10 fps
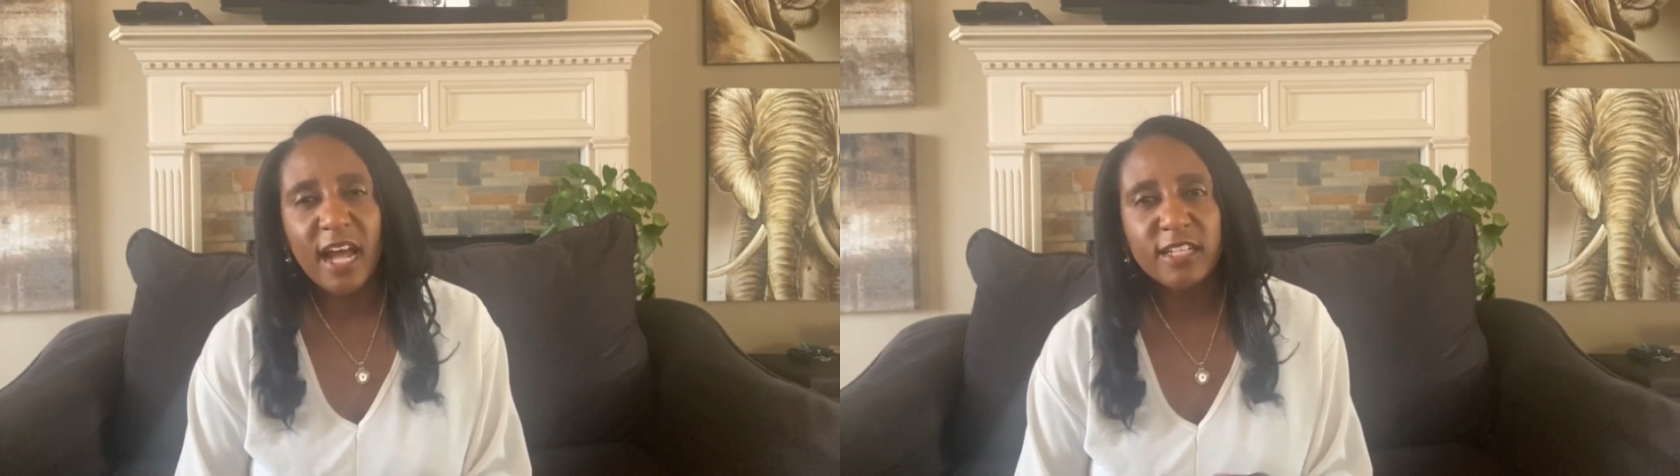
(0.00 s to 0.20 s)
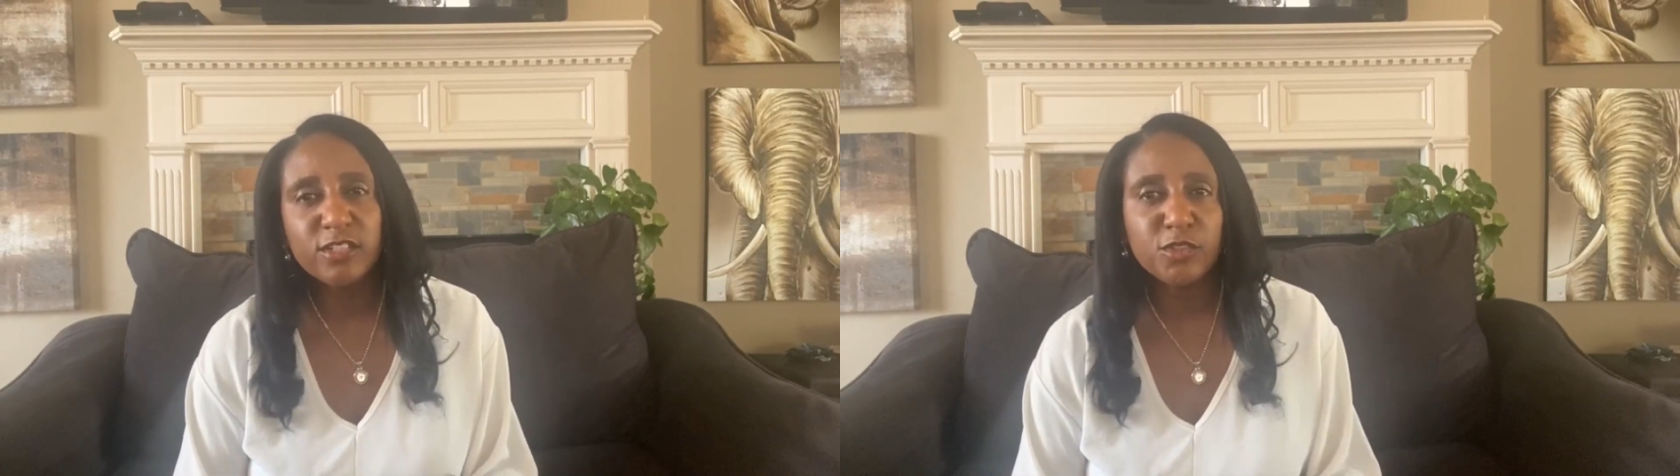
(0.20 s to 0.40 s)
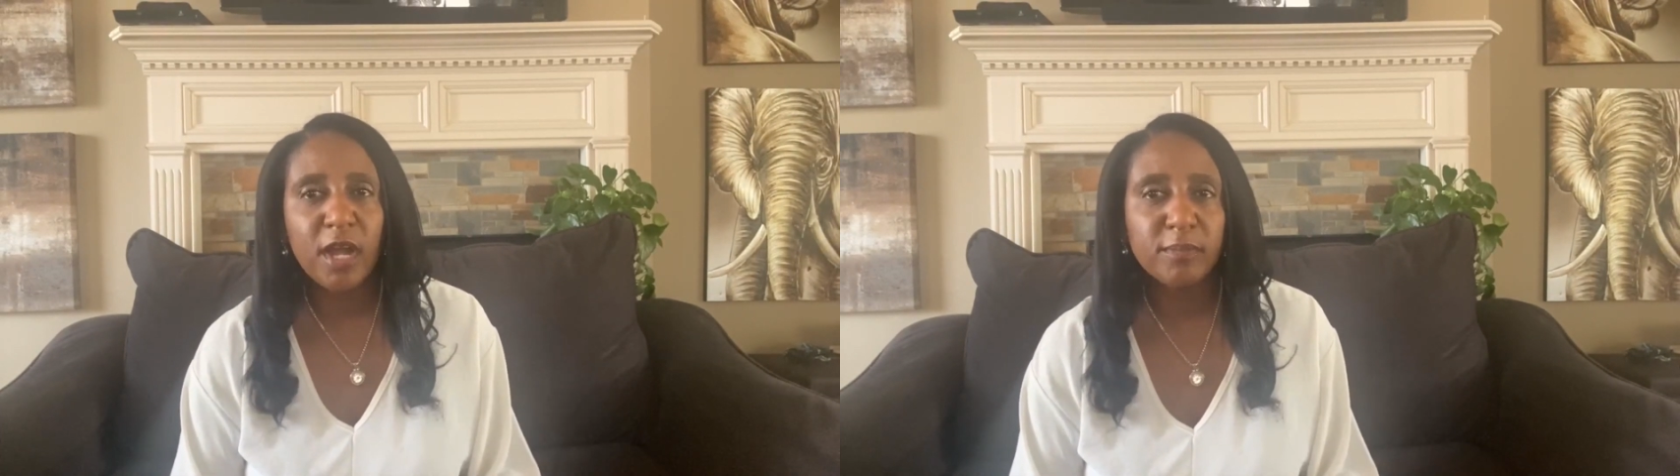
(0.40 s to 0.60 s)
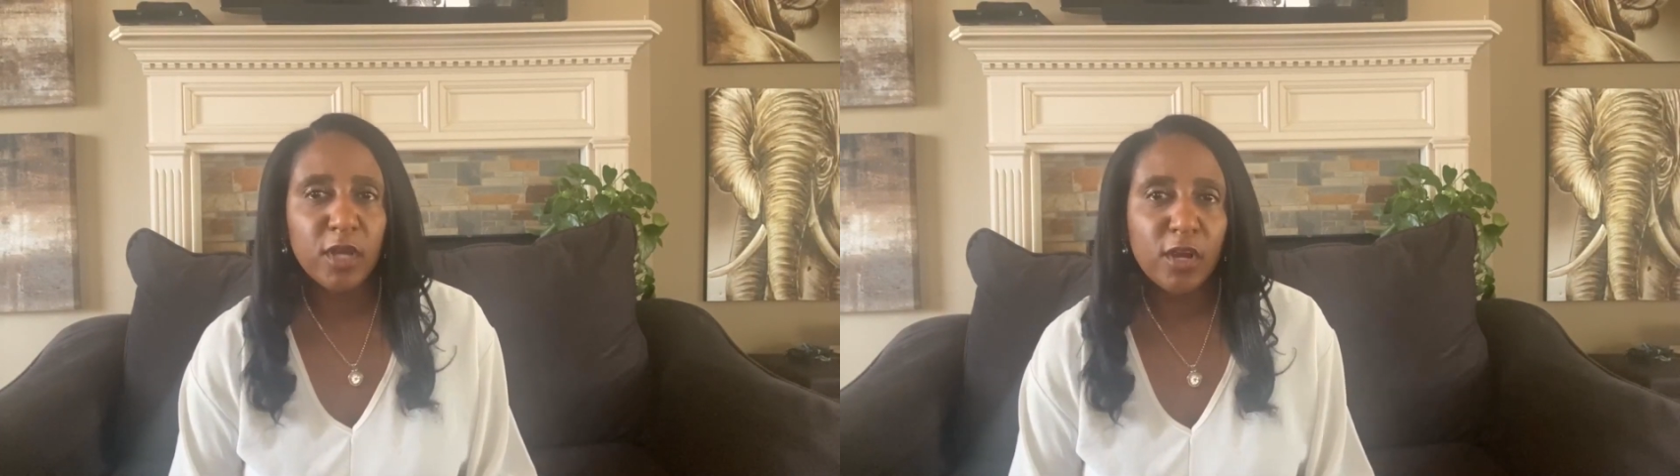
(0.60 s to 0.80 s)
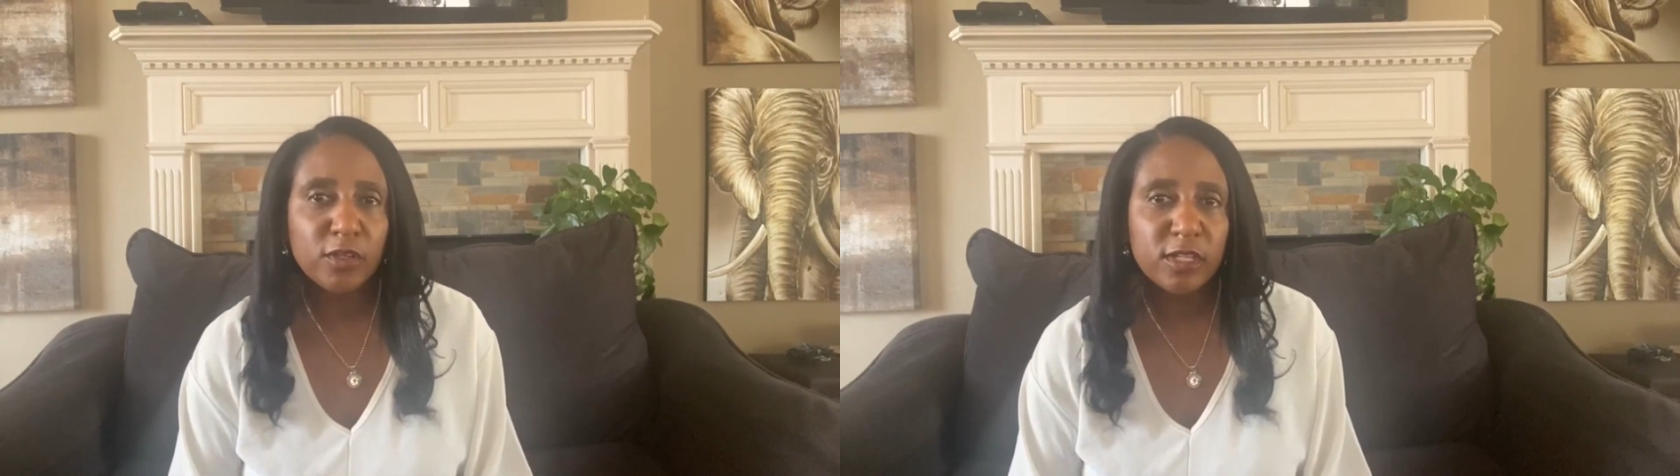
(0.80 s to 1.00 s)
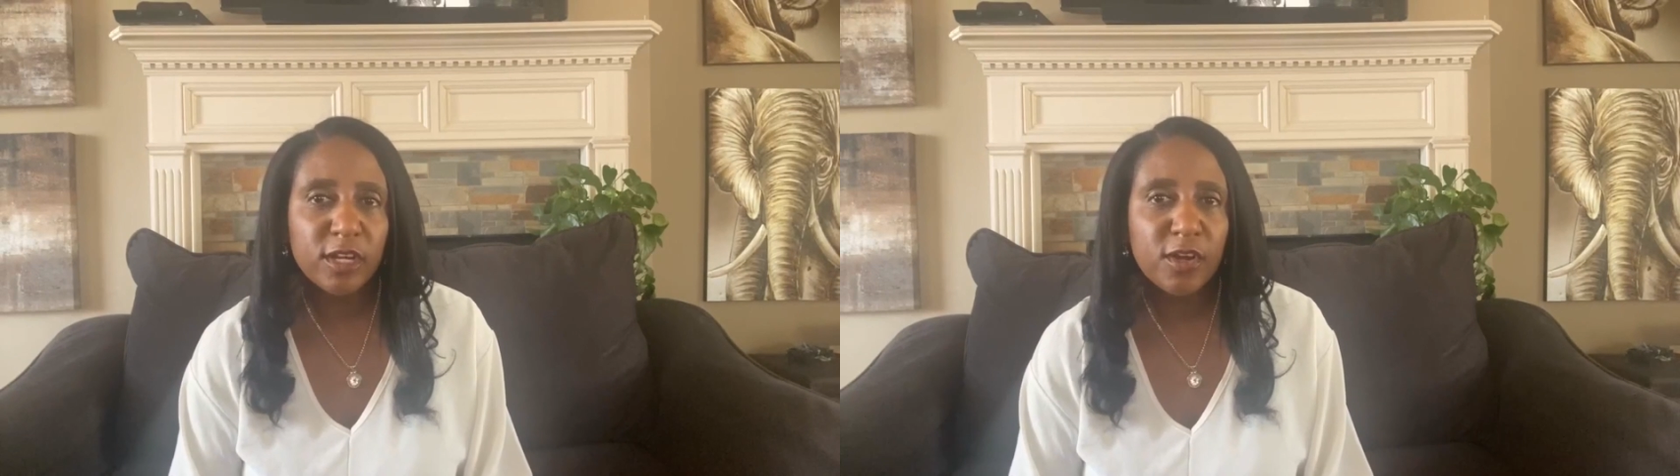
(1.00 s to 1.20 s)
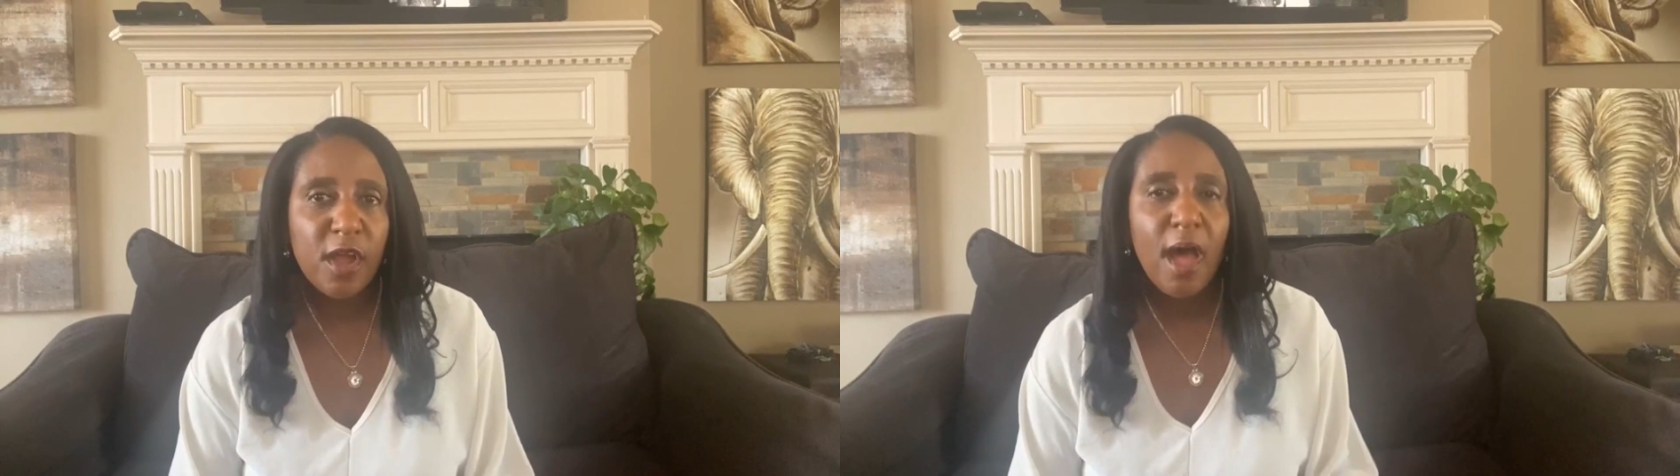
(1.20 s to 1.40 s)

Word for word: I described earlier,